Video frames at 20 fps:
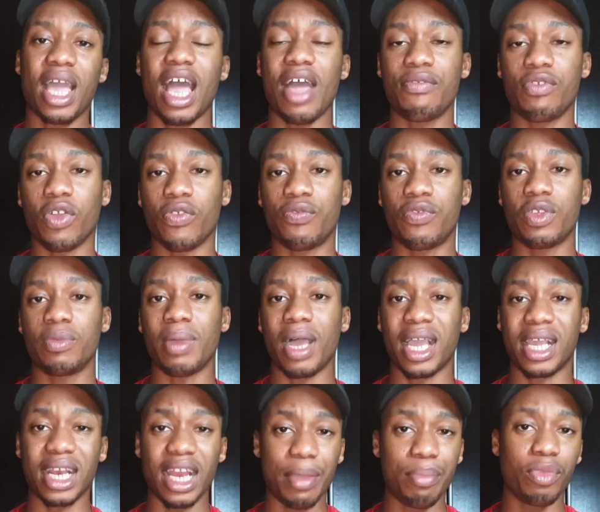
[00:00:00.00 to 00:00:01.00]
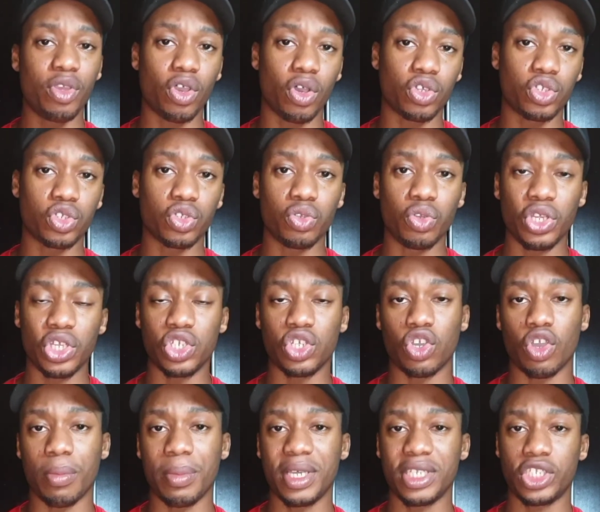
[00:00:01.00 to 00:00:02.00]
me have your feedback let me also know in
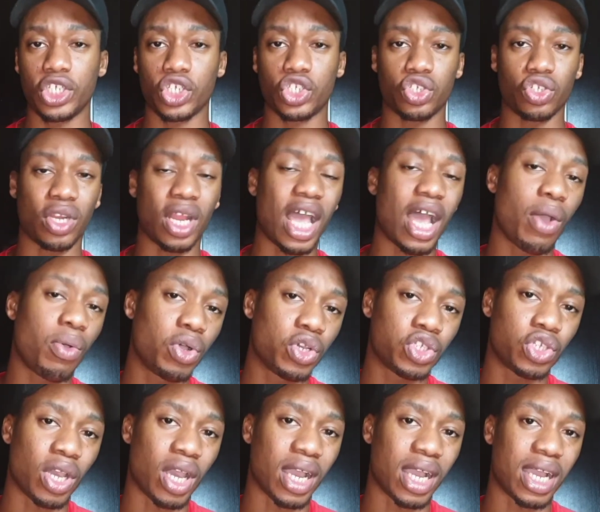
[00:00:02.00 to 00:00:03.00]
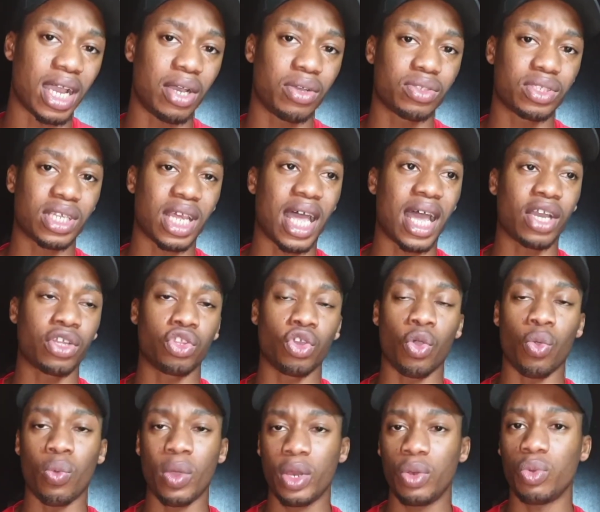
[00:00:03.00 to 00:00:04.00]
the comment section how was your account hacked
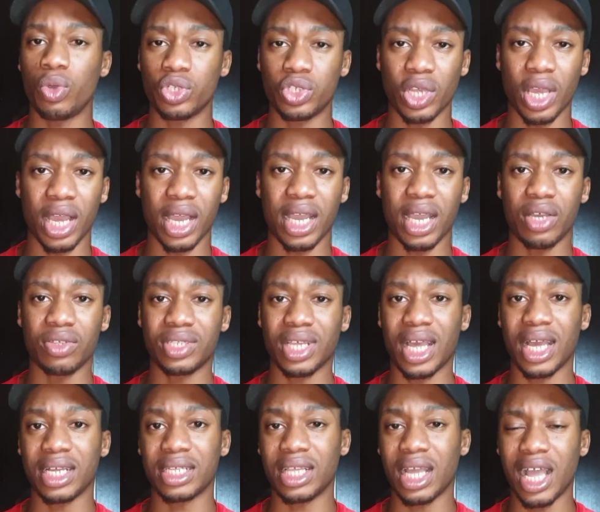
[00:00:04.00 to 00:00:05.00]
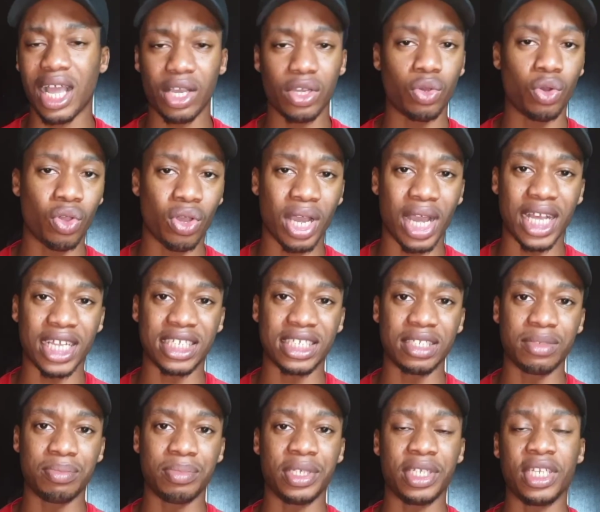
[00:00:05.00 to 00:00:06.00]
or when was your account hacked how long has
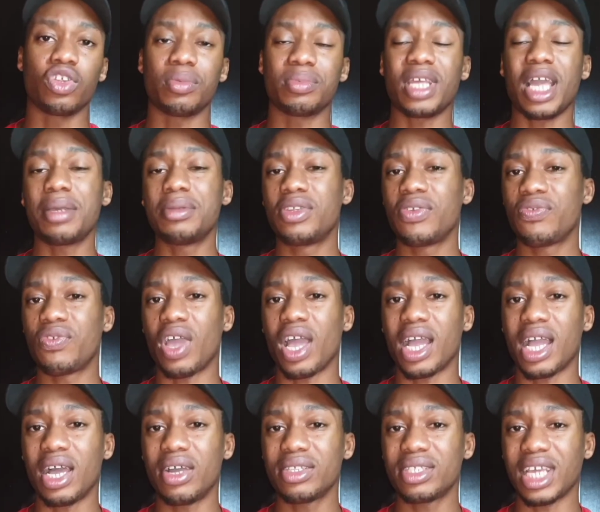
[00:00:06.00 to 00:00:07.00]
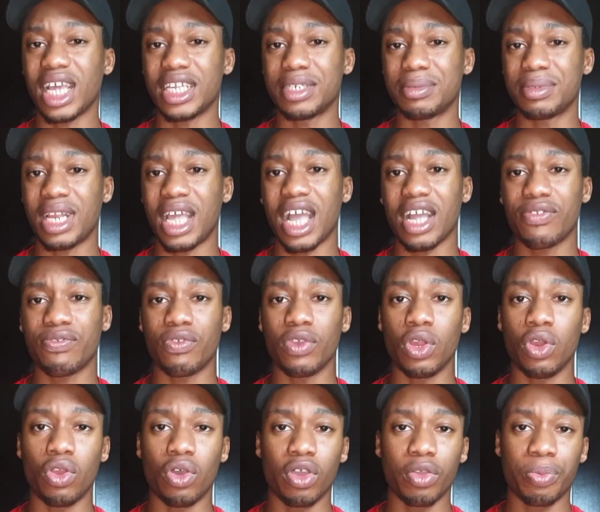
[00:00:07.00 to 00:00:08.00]
it been sometimes if your account has been hacked
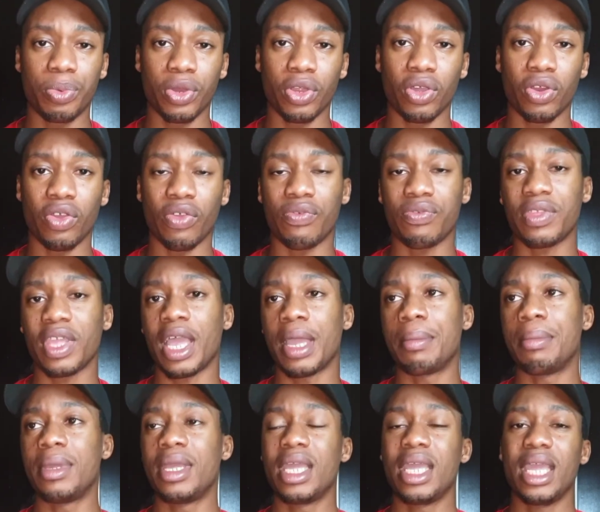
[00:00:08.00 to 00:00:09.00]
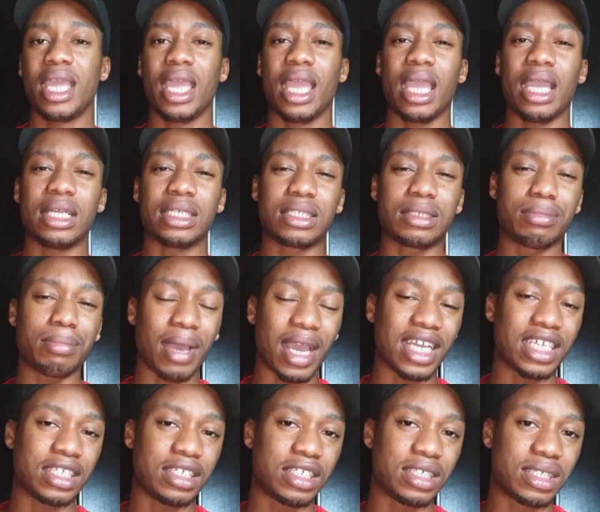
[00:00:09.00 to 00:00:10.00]
for a long period of time it
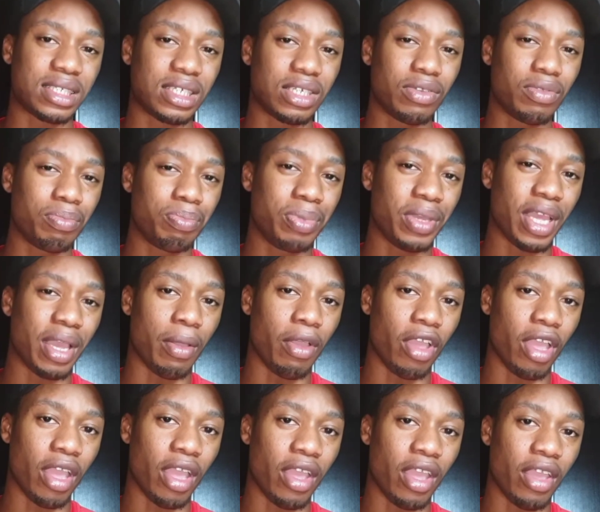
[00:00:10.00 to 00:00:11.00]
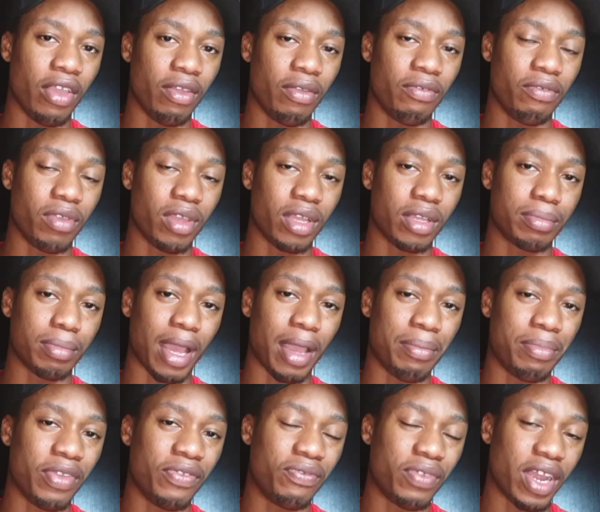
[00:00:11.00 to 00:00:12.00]
might still be a, a, a, it
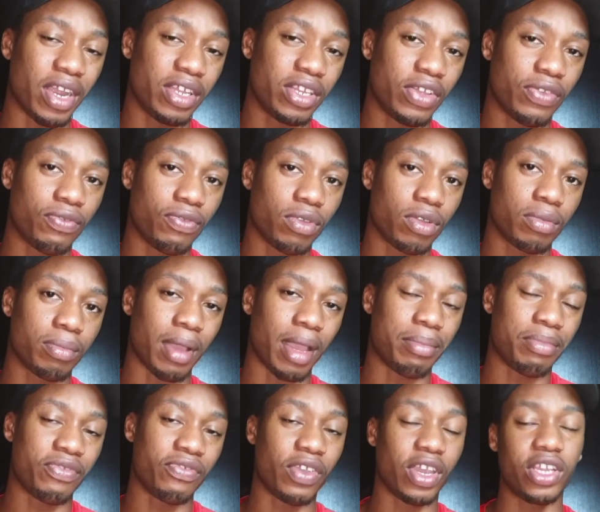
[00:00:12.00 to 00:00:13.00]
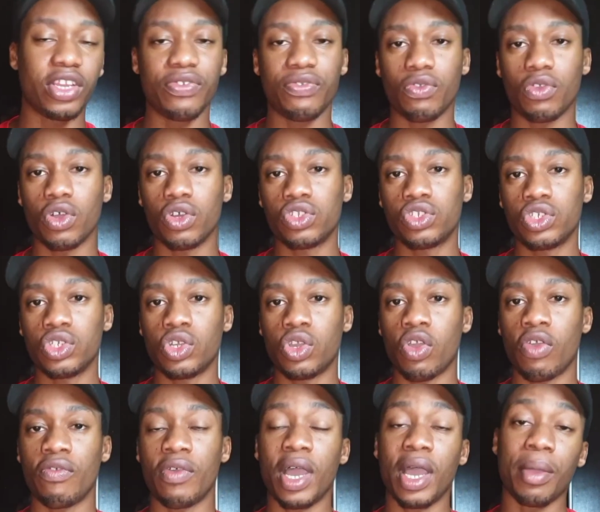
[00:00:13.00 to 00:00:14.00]
might be very diff- it might be very difficult to
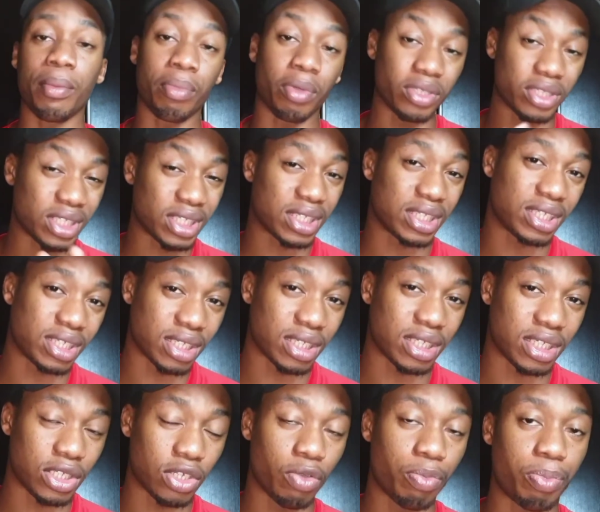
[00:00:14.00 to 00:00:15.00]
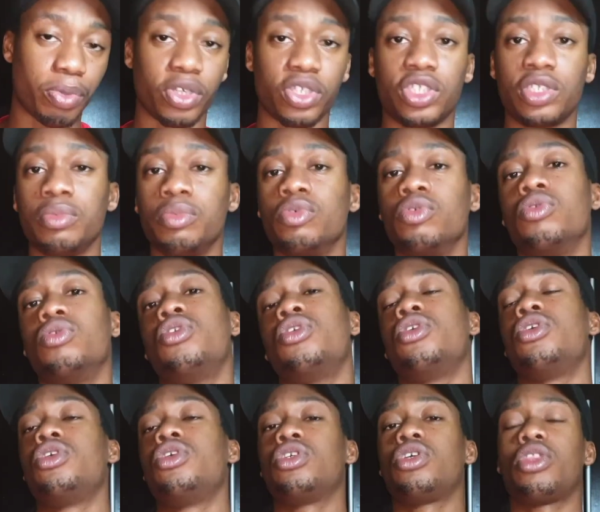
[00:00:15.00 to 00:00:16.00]
recover but it is still possible
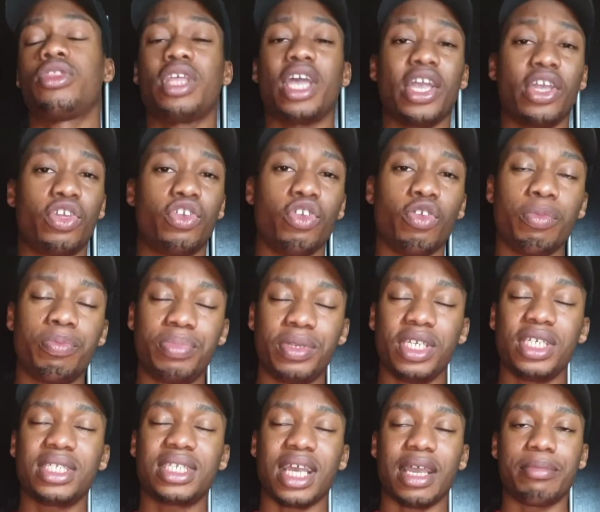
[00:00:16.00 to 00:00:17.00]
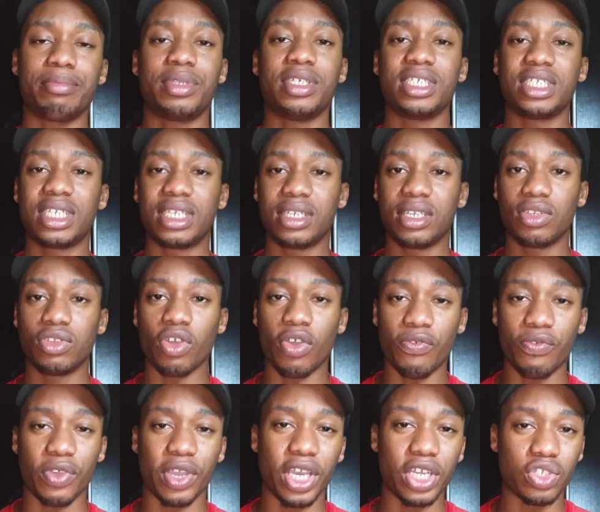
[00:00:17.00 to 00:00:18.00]
so thank you please and please
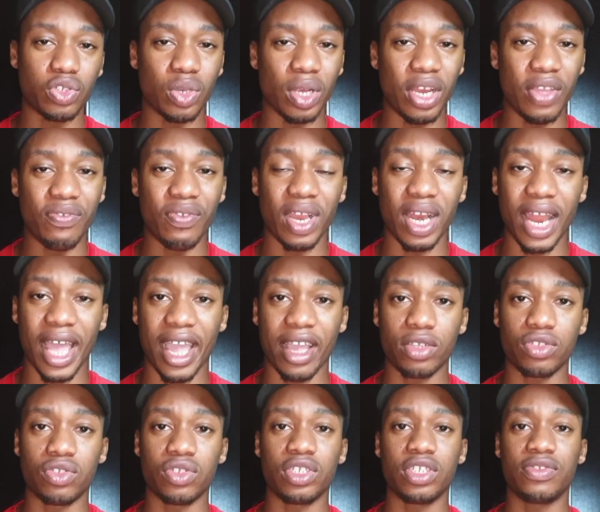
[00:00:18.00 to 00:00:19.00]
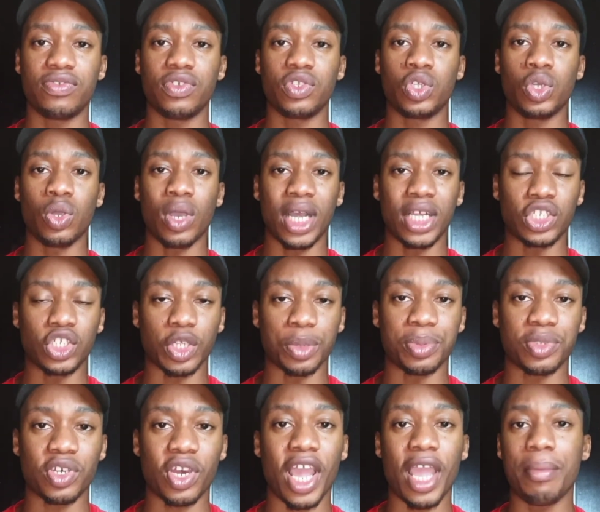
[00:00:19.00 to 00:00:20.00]
don't forget to leave a like to this video and
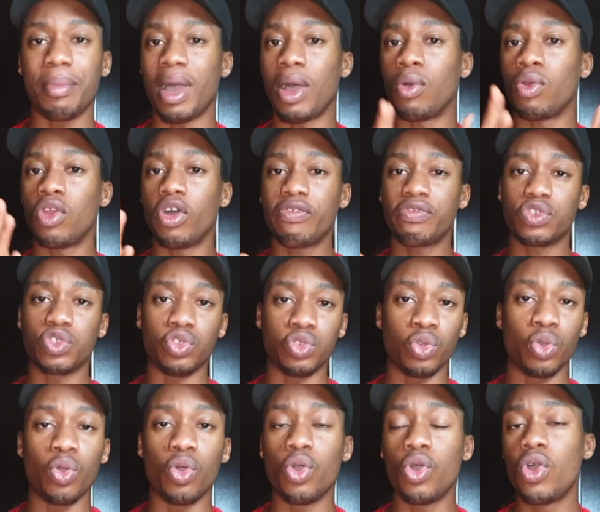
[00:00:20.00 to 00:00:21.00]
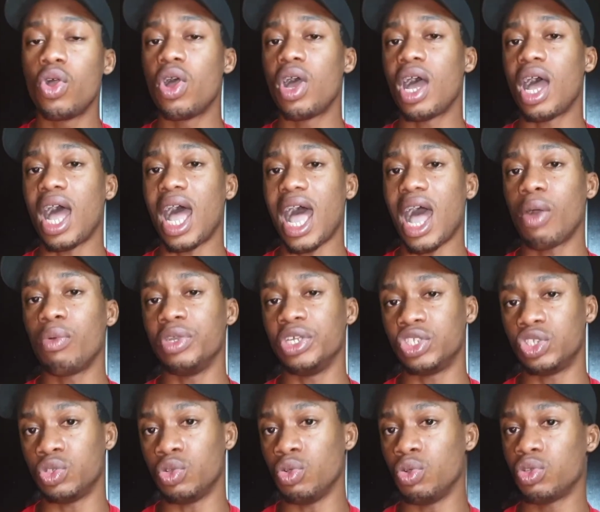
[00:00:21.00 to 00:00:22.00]
subscribe i would love to know how
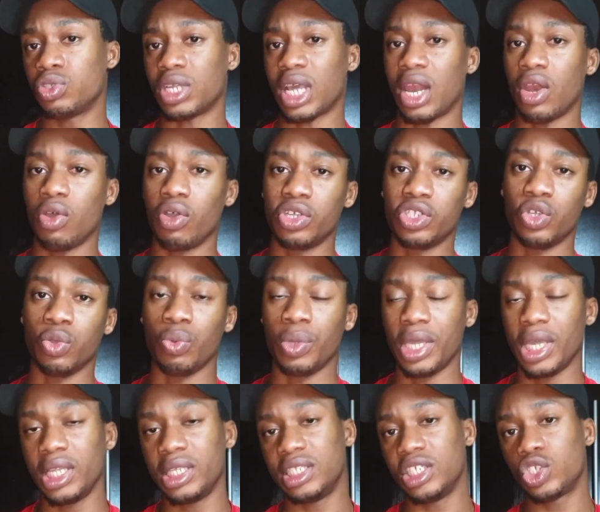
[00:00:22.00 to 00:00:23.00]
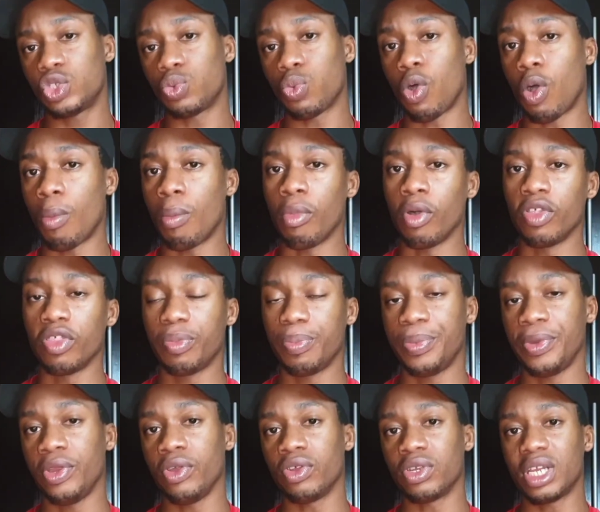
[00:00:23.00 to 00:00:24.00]
it goes along the way this one month
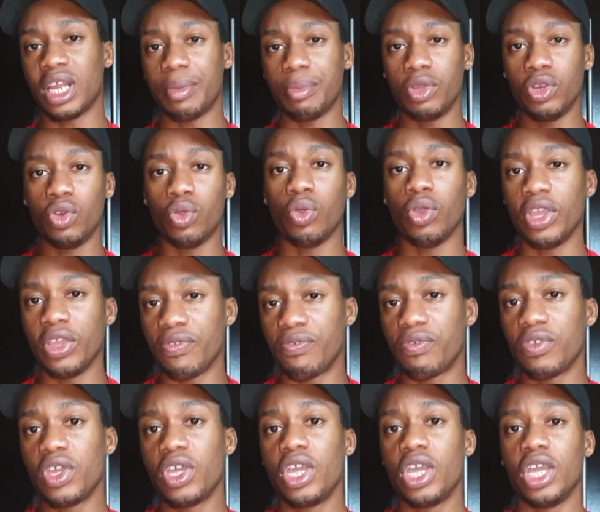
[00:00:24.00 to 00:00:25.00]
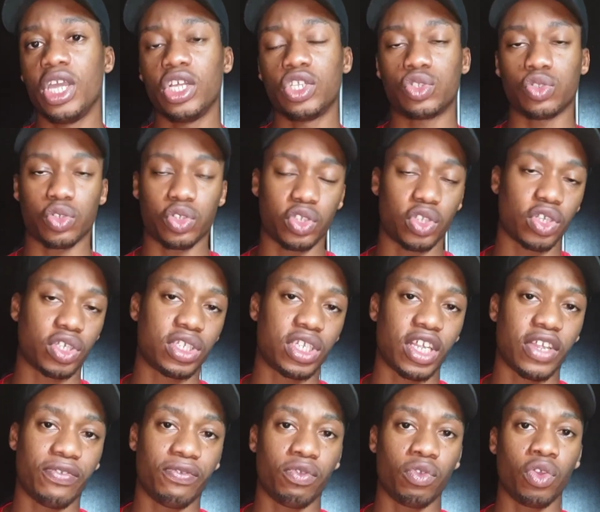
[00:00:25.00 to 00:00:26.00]
period let me know if it was
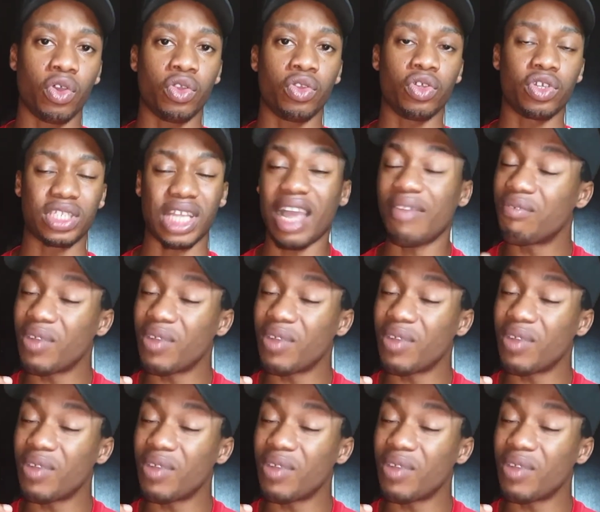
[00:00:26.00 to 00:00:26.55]
successful or not.